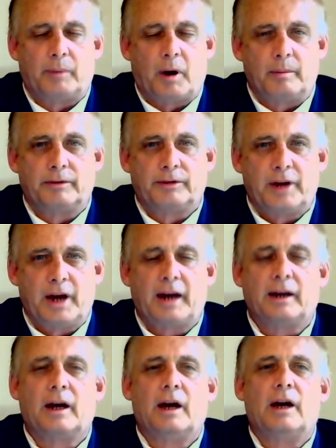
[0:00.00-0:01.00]
Department of
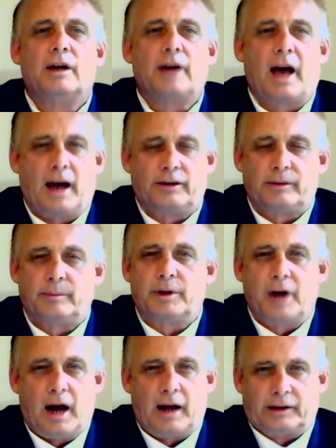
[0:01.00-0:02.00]
State to ask
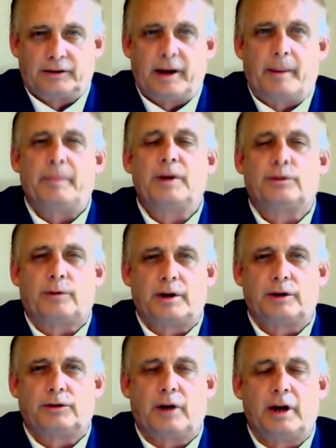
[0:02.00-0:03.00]
them to not accept these
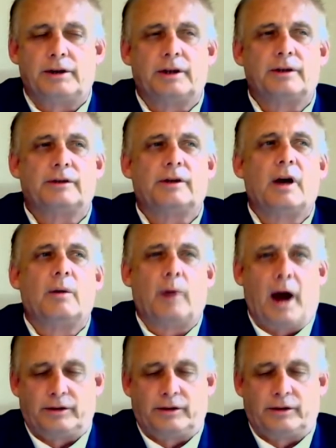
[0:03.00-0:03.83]
registrations.